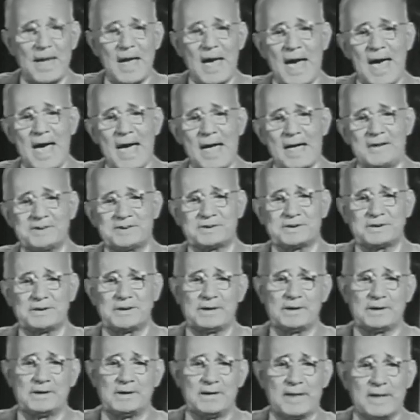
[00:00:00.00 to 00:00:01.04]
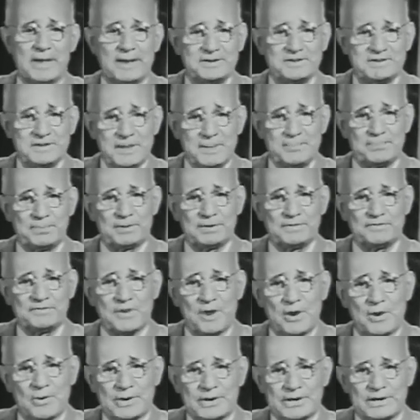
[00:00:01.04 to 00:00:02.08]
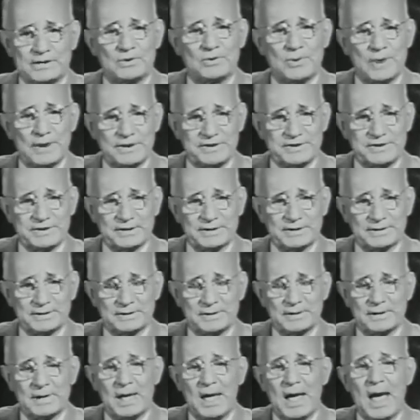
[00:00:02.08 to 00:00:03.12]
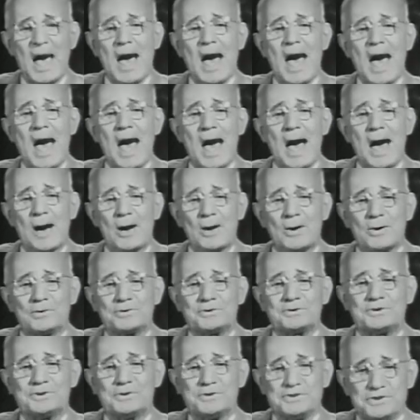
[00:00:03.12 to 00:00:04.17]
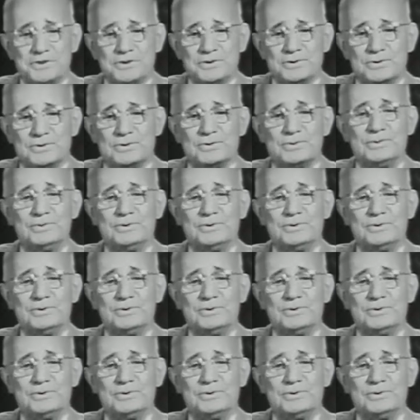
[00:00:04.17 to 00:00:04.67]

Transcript: ask a simple forward question. How do you